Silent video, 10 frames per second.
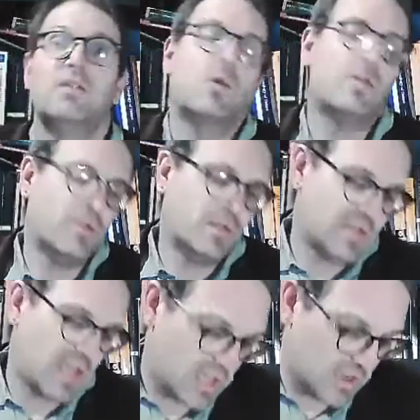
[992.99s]
whether it's
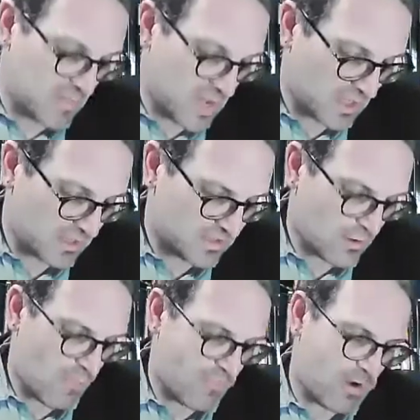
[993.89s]
handmaids
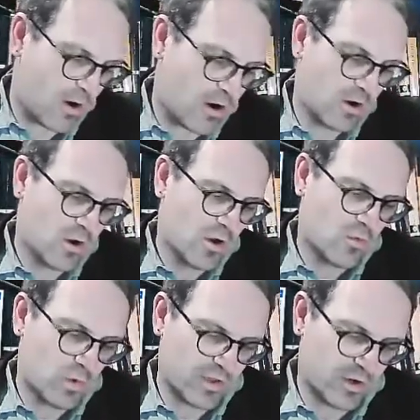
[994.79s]
so far,
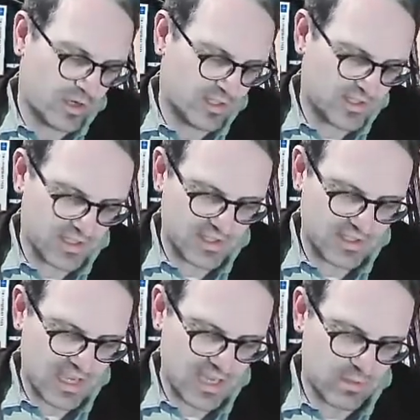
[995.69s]
whether it's the
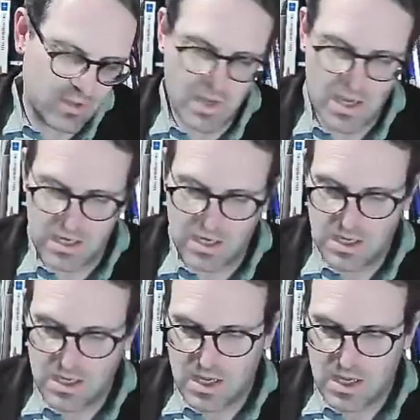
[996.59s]
stablemen.